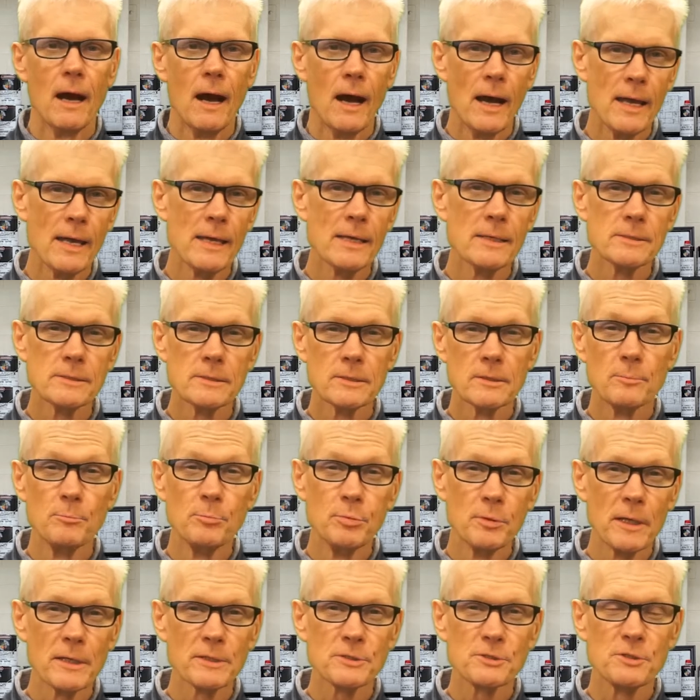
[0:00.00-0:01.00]
A hazy or
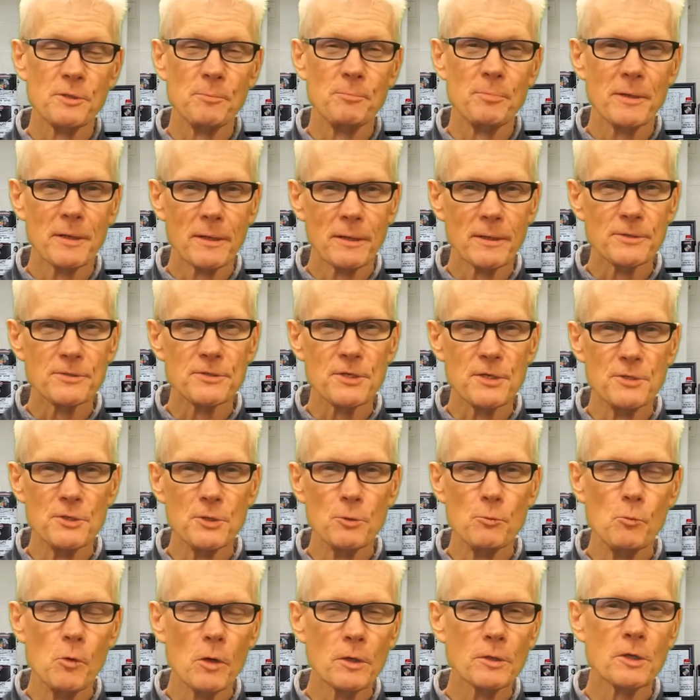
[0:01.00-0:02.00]
blushed appearance in
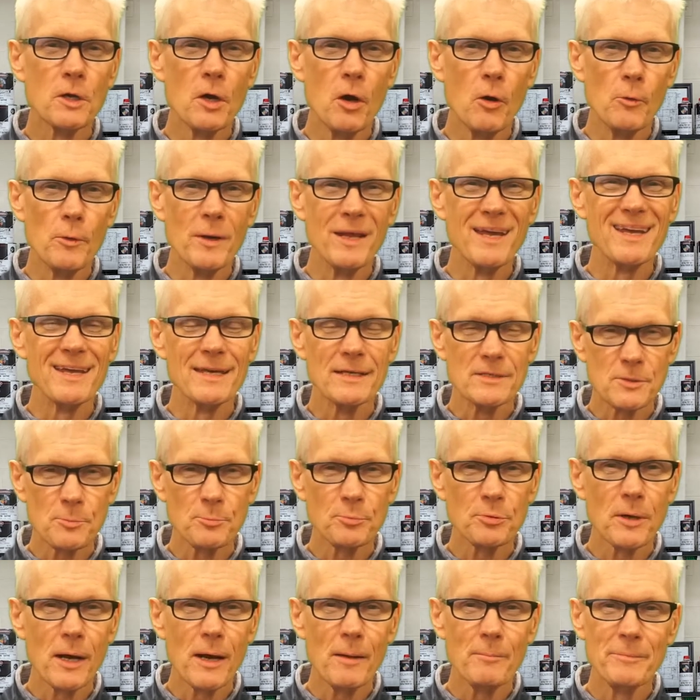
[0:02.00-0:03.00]
your wood coating is a
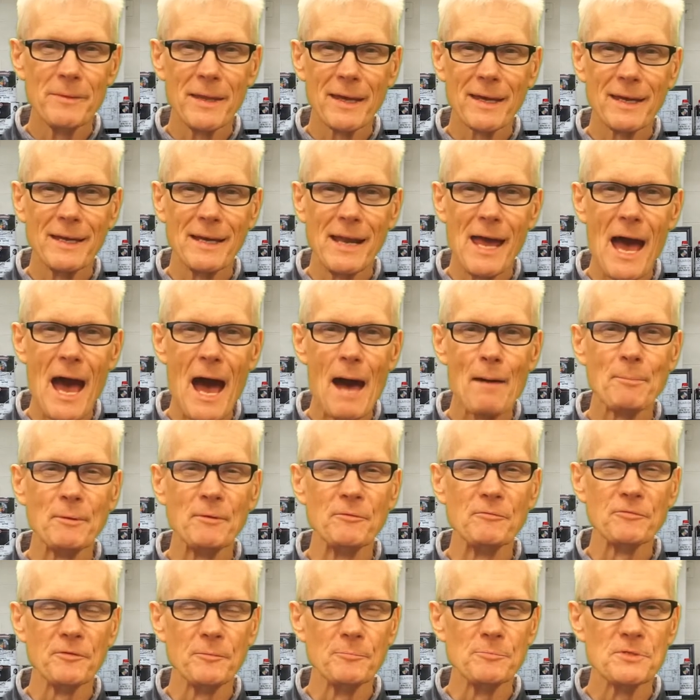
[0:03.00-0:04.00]
problem that can
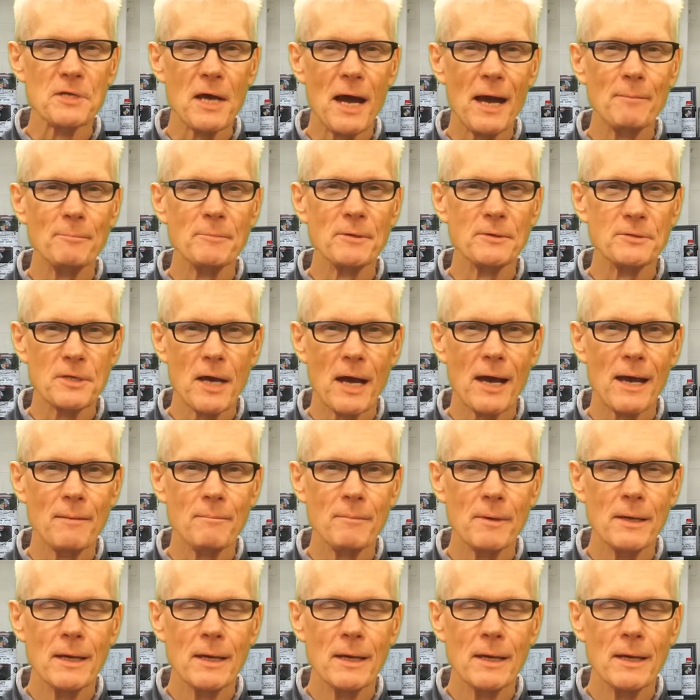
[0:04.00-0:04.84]
happen from time to time.